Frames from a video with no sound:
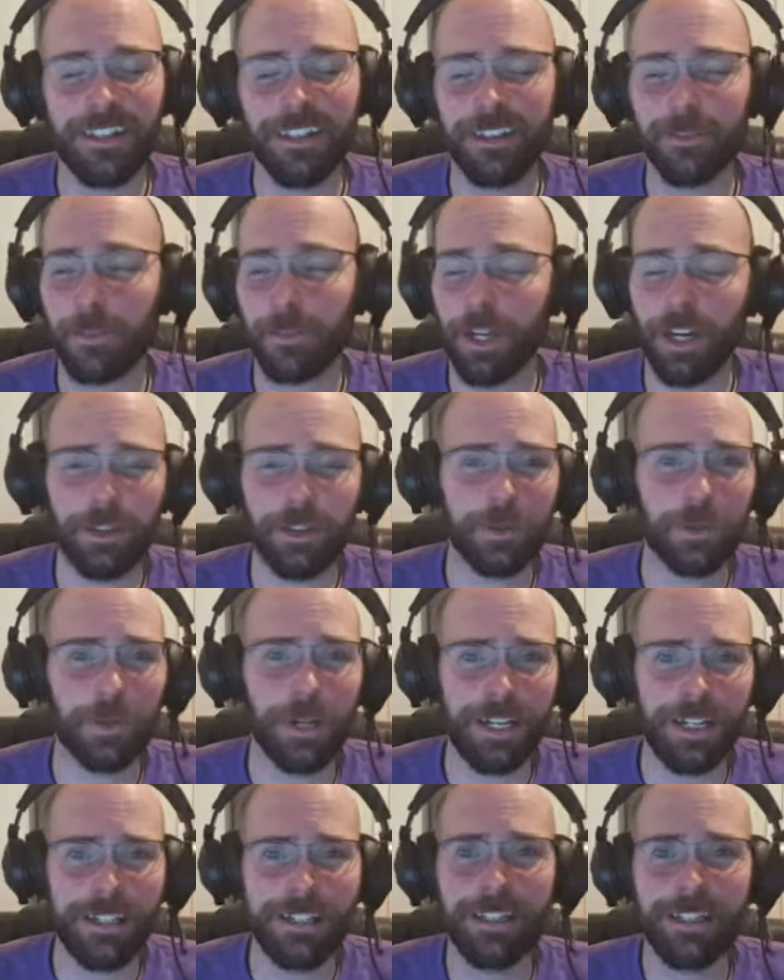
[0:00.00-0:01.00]

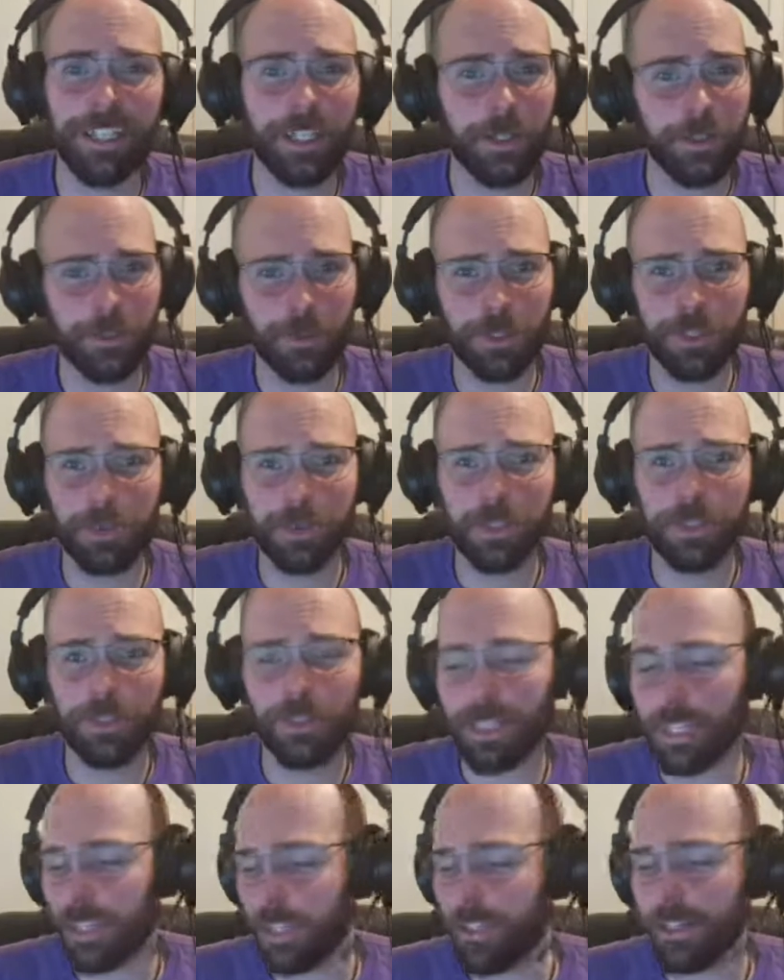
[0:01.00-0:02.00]
Otherwise, thank you so much for
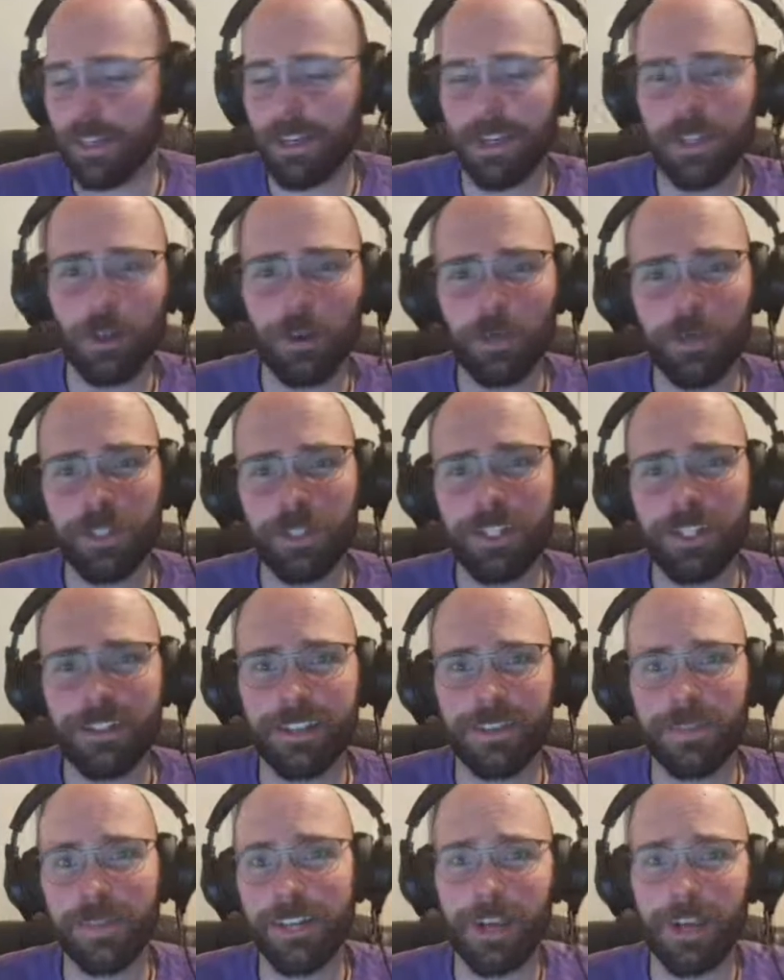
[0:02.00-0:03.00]
tuning in, and I hope you guys
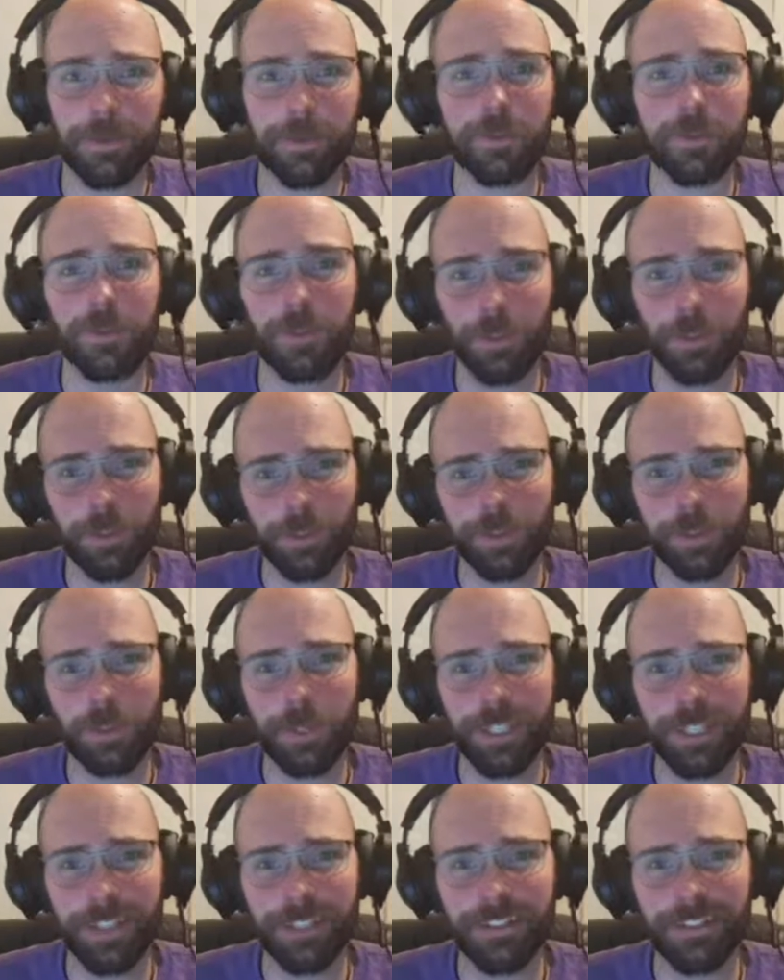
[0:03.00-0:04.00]
have an absolutely wonderful
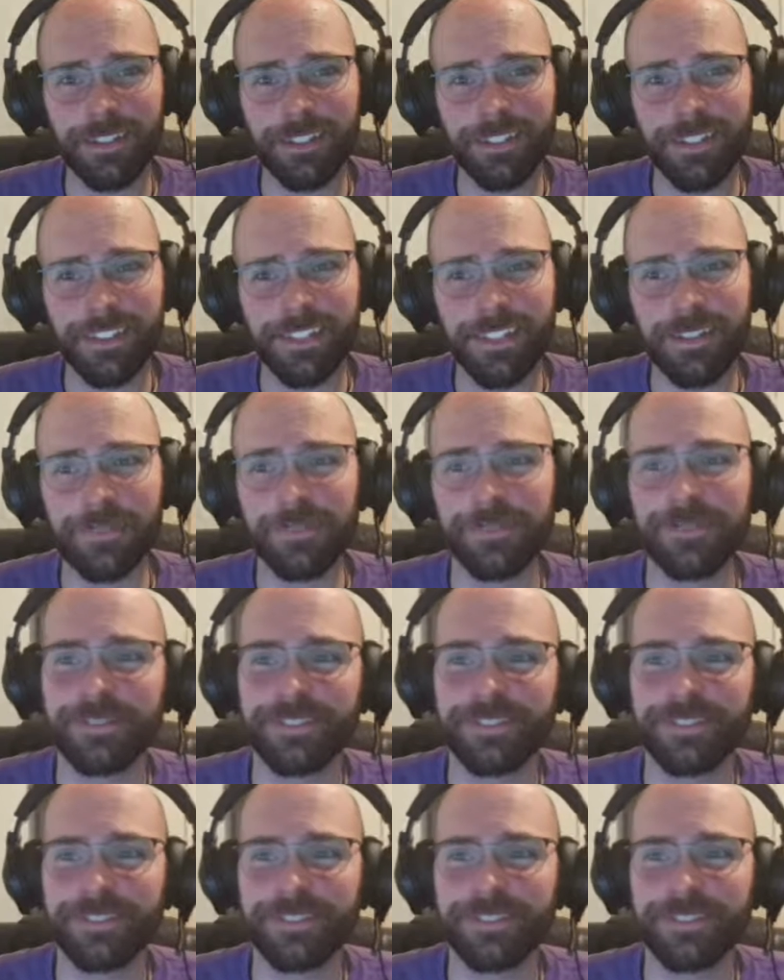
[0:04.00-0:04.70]
weekend. See ya.